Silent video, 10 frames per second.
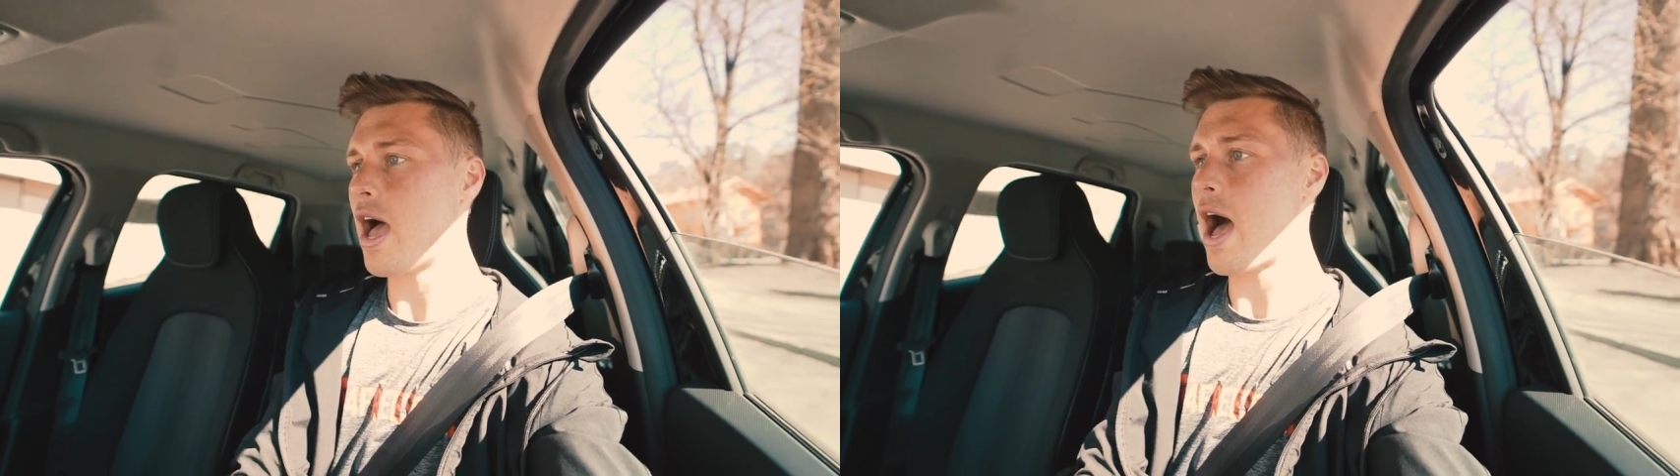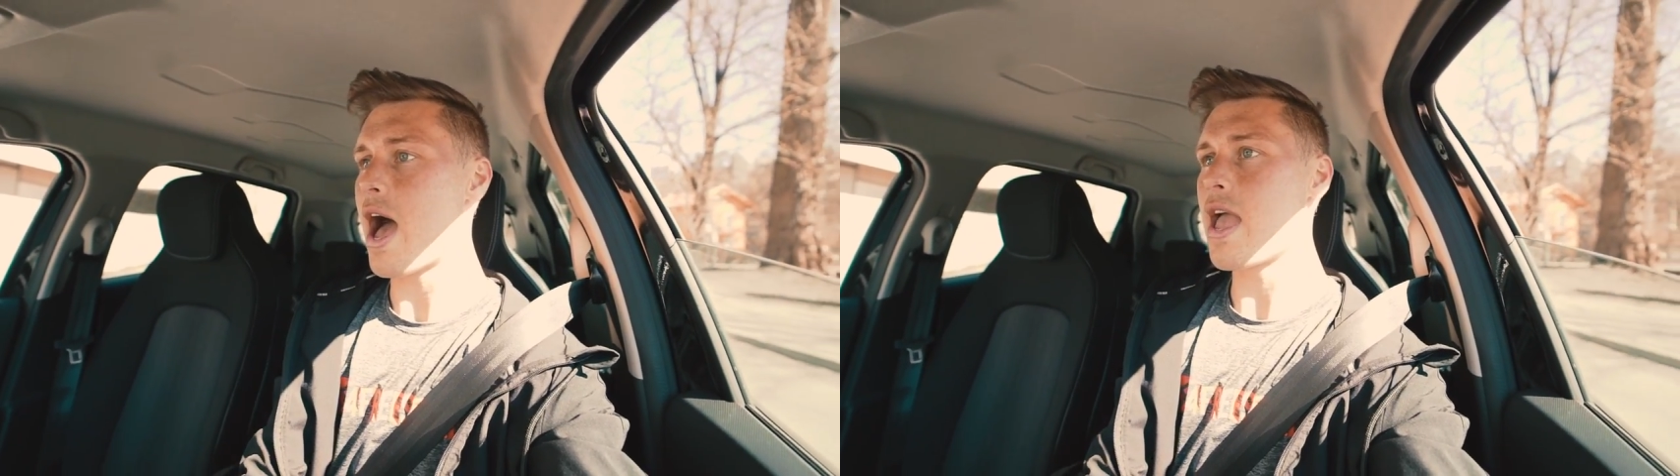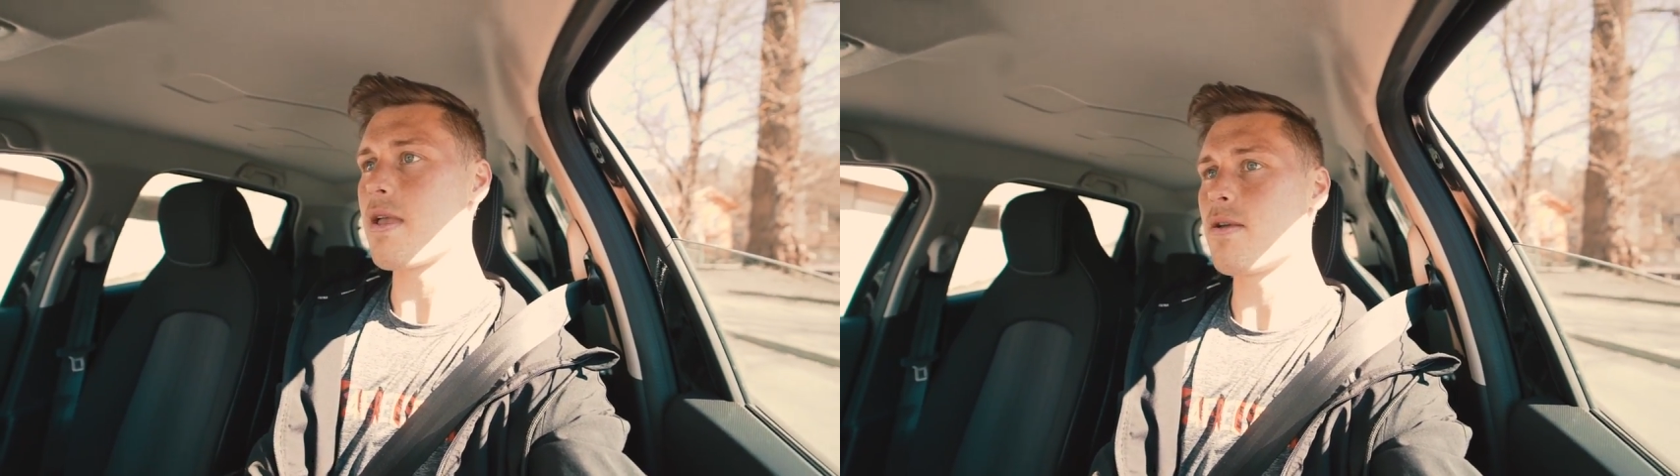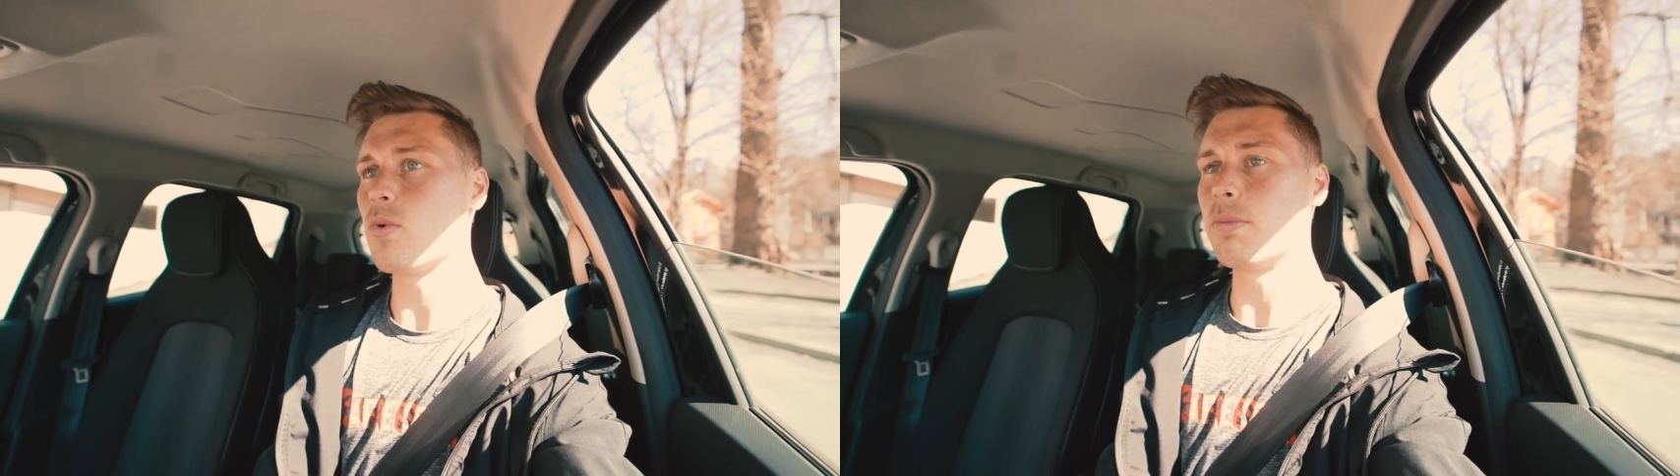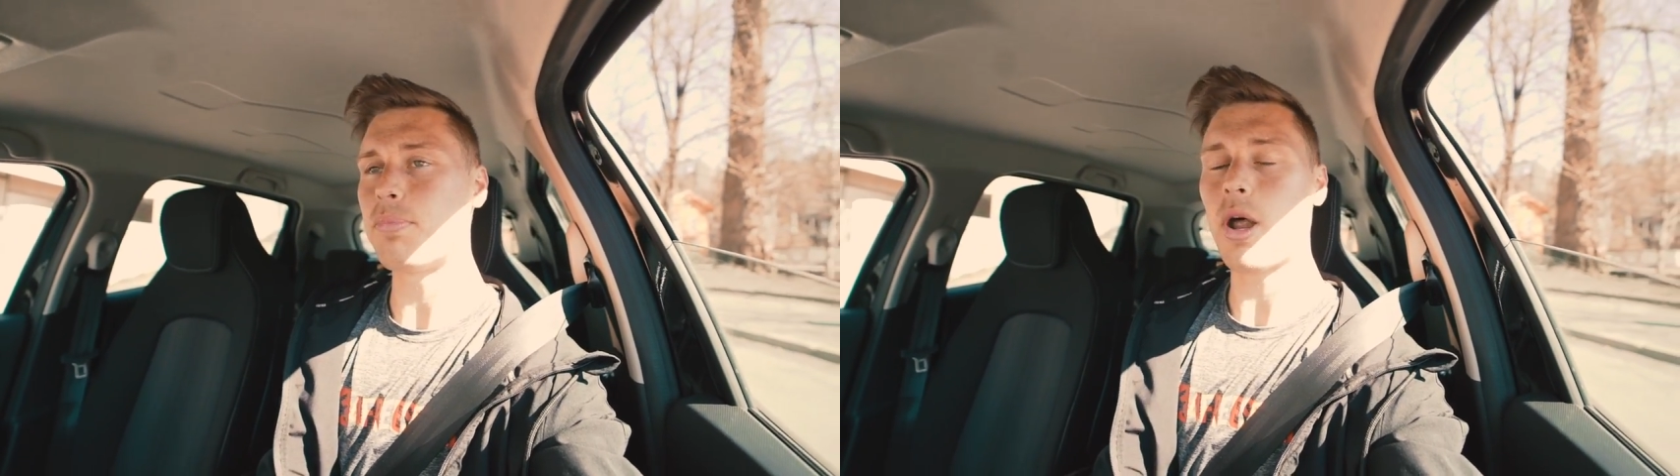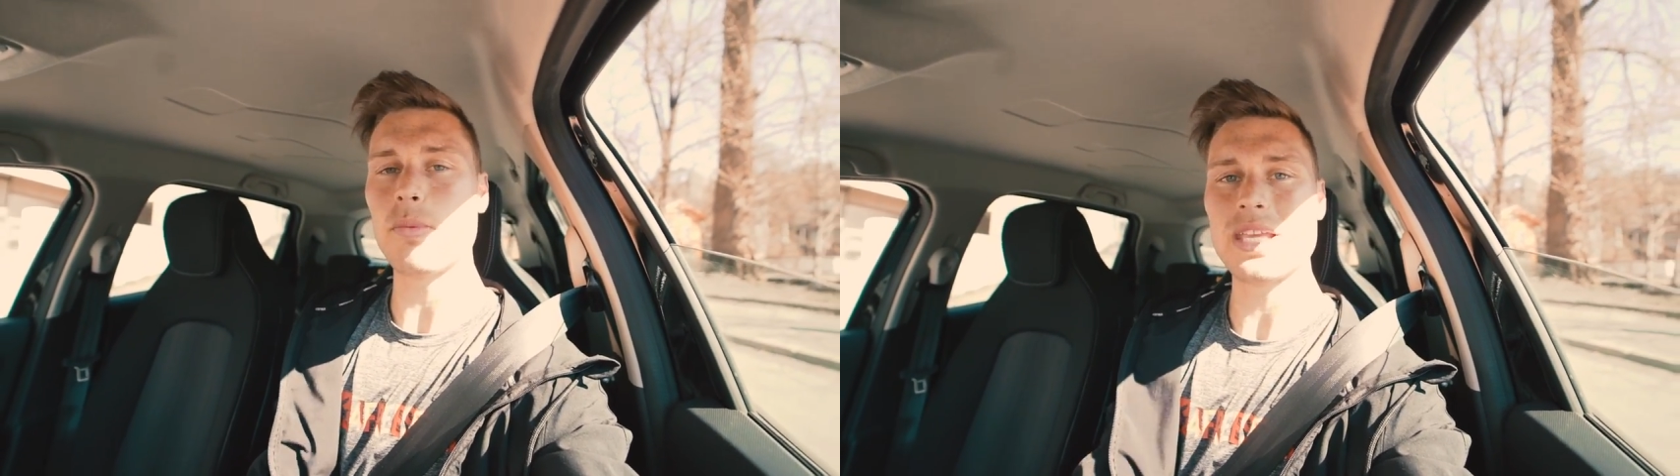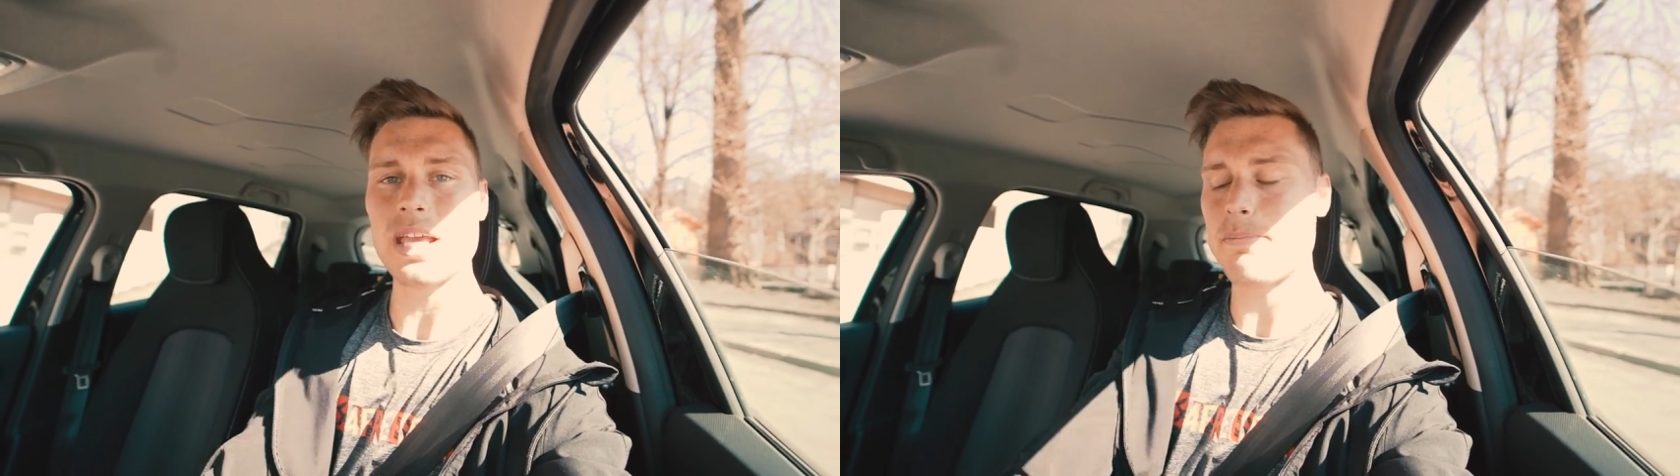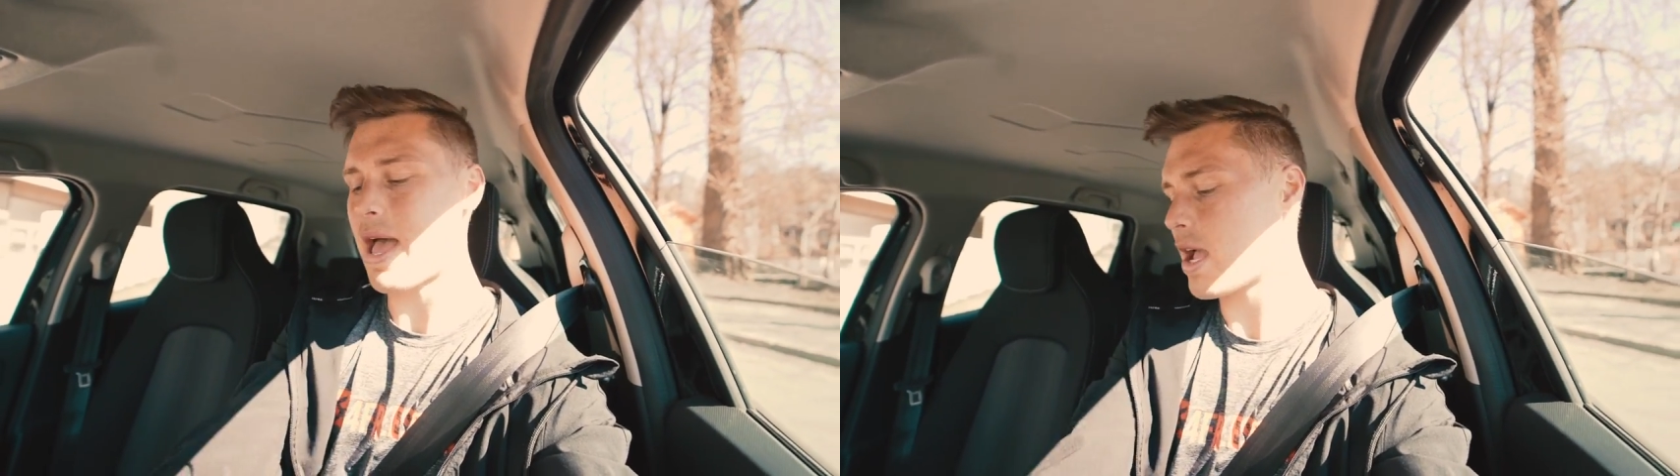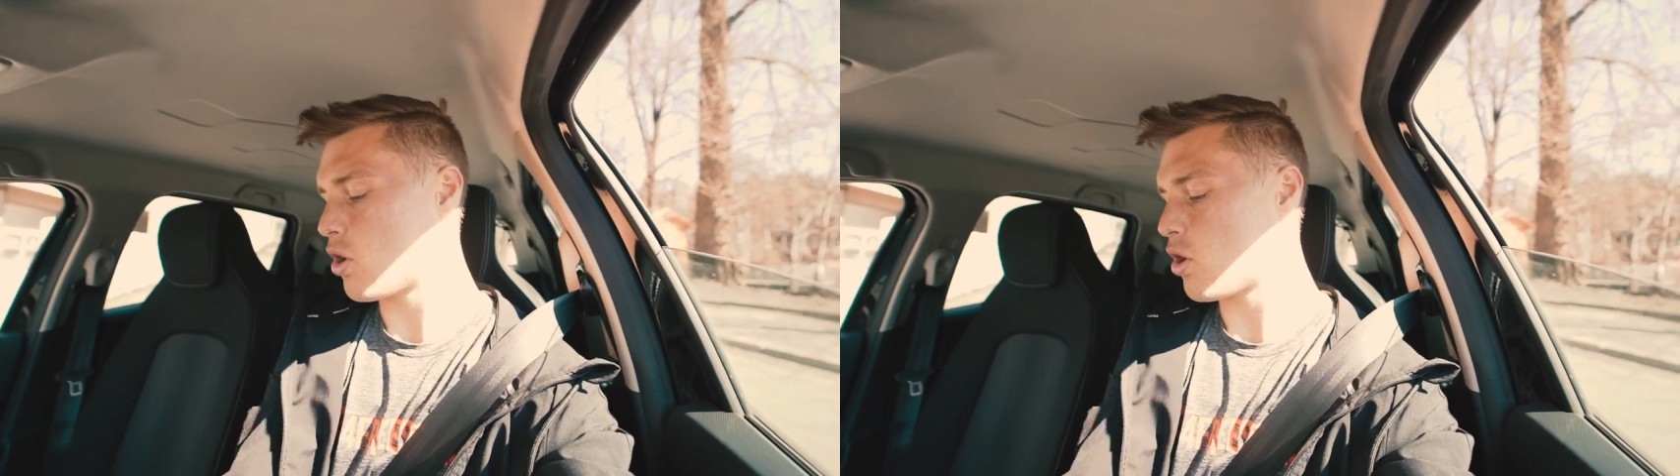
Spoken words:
I will probably get back